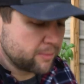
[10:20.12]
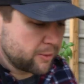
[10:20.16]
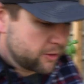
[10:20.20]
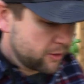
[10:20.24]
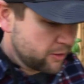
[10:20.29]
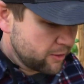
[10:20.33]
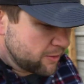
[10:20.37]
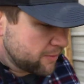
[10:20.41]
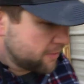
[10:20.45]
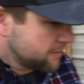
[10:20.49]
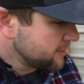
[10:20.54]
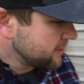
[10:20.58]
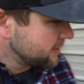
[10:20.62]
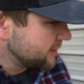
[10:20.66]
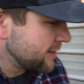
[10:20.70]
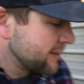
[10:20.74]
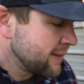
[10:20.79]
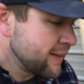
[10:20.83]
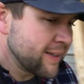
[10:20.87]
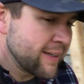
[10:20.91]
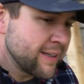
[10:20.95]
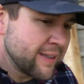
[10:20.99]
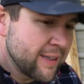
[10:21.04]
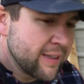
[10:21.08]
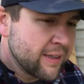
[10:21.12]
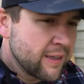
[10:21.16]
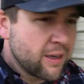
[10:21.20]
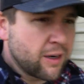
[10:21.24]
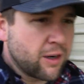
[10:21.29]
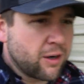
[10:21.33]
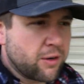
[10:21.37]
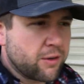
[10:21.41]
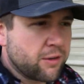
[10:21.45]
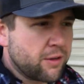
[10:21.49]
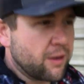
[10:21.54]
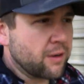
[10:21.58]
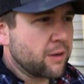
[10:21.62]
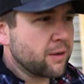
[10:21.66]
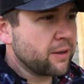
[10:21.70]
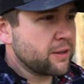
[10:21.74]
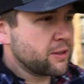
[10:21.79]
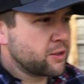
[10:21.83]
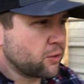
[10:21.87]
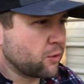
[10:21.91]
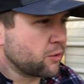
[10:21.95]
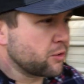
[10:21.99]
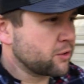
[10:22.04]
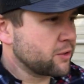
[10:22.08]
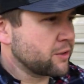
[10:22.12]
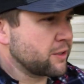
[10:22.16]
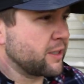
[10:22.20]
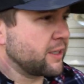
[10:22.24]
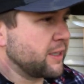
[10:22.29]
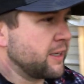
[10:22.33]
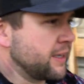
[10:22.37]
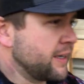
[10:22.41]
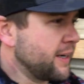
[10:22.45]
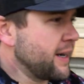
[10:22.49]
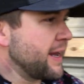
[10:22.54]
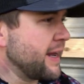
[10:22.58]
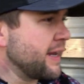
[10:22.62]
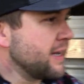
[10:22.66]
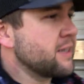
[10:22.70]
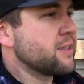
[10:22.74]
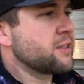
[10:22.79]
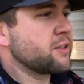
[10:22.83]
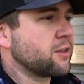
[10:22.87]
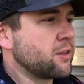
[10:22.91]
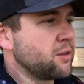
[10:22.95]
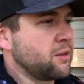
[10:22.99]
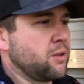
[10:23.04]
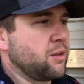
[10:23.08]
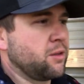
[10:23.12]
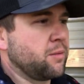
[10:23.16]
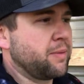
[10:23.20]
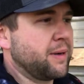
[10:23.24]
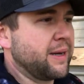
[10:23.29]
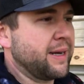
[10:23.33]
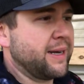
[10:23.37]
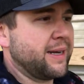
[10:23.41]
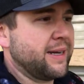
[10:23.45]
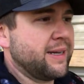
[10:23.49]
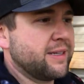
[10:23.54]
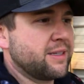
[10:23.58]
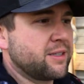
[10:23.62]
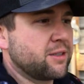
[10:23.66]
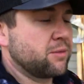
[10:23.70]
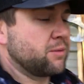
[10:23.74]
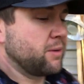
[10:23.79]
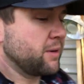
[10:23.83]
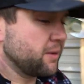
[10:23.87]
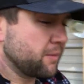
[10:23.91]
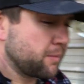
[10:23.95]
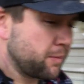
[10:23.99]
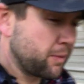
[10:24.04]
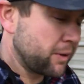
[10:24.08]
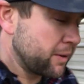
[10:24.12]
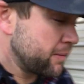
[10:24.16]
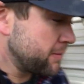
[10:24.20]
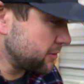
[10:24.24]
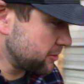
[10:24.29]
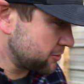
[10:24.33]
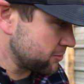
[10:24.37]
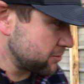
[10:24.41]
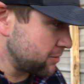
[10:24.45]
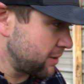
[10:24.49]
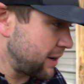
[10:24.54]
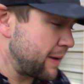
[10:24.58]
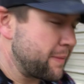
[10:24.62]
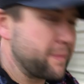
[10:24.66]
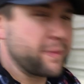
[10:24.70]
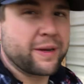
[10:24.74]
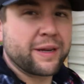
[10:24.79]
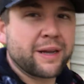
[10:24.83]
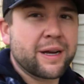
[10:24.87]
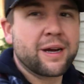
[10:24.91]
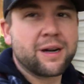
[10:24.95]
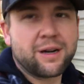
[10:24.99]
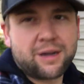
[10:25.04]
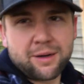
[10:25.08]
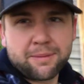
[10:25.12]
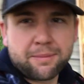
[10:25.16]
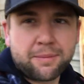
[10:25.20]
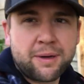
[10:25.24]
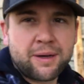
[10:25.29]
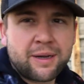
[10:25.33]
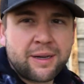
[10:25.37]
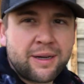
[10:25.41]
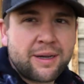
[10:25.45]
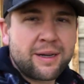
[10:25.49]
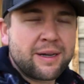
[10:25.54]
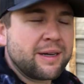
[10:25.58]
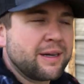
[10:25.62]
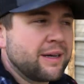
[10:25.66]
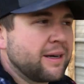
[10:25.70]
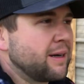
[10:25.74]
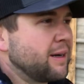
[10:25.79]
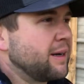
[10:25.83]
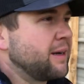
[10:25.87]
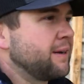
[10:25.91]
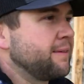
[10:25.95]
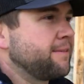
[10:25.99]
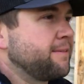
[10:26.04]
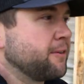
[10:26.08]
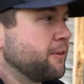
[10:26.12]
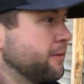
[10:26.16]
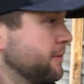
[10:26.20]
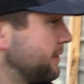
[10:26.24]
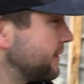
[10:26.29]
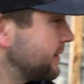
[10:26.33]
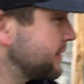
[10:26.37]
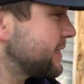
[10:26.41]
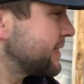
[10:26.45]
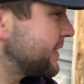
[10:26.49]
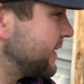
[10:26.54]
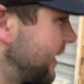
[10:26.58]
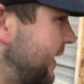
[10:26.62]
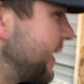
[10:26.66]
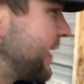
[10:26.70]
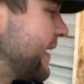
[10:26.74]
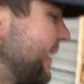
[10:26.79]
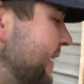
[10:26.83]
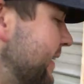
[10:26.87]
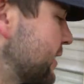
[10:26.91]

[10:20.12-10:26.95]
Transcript: Moved. All the early chores are done. Aiden's starting on the pine, so we are pretty much wrapping up for this day.